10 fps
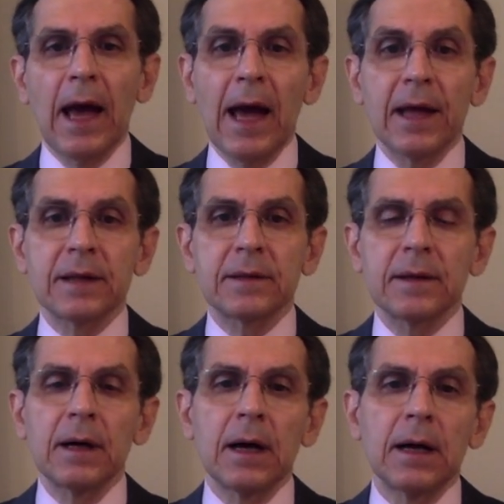
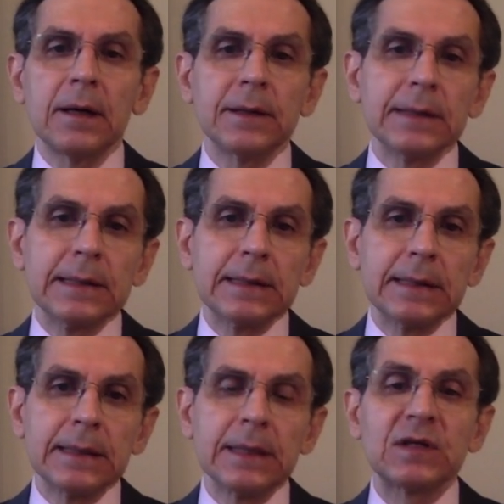And
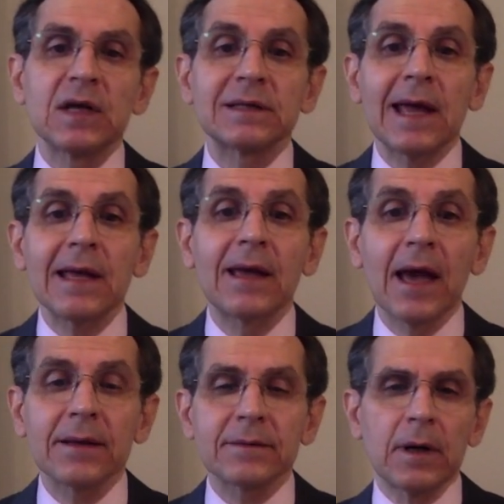uh, until they
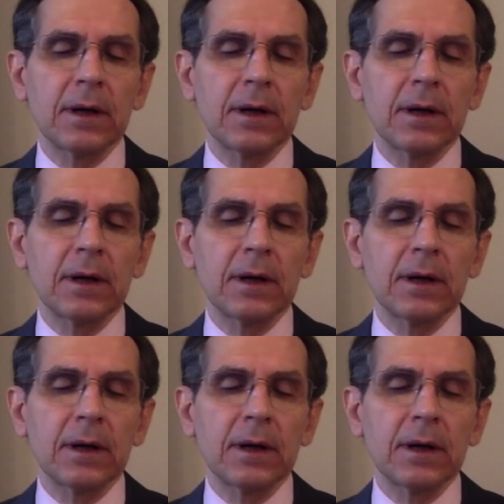get